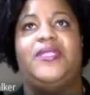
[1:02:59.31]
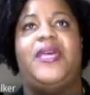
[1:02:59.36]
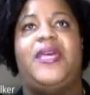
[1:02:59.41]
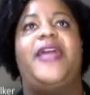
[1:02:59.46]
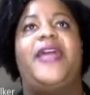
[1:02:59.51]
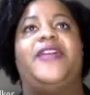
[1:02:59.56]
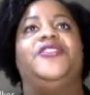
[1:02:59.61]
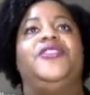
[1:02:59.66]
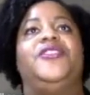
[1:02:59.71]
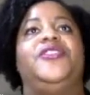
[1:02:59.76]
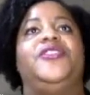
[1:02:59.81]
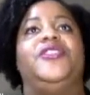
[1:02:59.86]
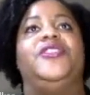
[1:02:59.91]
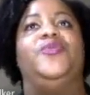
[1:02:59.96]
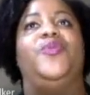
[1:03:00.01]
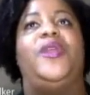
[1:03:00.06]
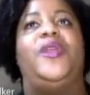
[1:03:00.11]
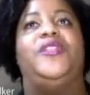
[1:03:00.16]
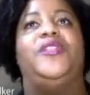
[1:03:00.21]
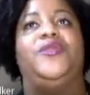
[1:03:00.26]
I actually just
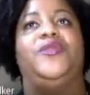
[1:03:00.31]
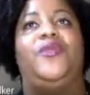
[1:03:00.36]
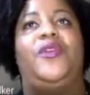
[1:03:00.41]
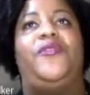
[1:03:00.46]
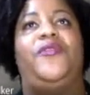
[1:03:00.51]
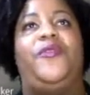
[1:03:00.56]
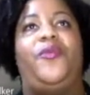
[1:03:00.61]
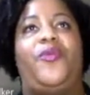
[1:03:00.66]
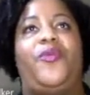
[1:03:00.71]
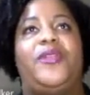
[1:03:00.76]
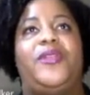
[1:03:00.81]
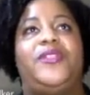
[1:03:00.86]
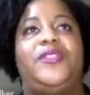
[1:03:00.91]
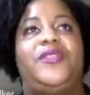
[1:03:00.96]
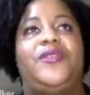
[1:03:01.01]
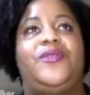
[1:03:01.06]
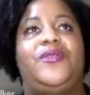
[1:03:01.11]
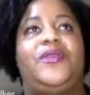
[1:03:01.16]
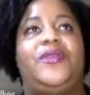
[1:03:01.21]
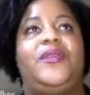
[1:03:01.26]
want it to run for one
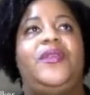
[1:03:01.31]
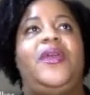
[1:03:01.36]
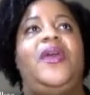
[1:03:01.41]
student